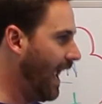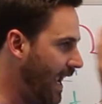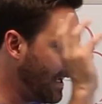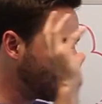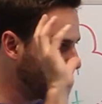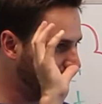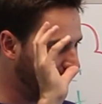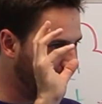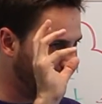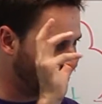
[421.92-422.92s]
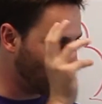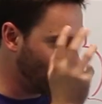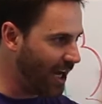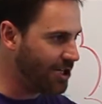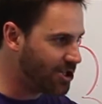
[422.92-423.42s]
taking something and
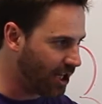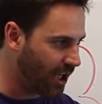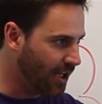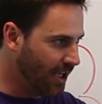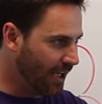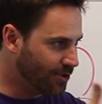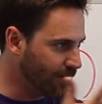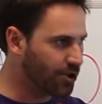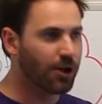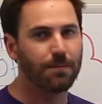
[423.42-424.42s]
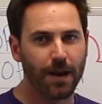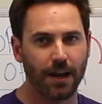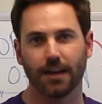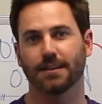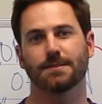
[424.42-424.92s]
changing it to interpret
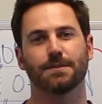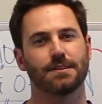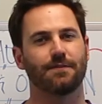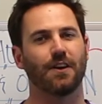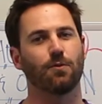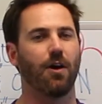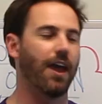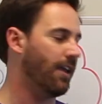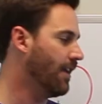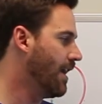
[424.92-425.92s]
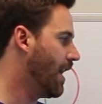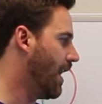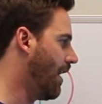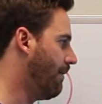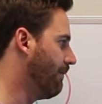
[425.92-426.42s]
it in a specific way.
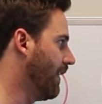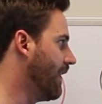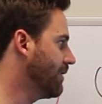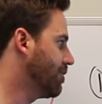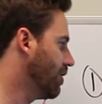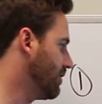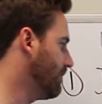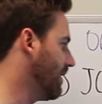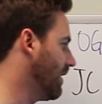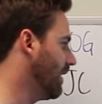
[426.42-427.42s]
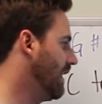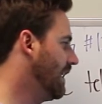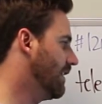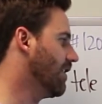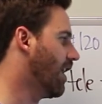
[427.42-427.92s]
Um, and that shows me
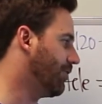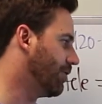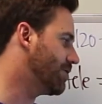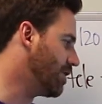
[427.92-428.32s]
the author's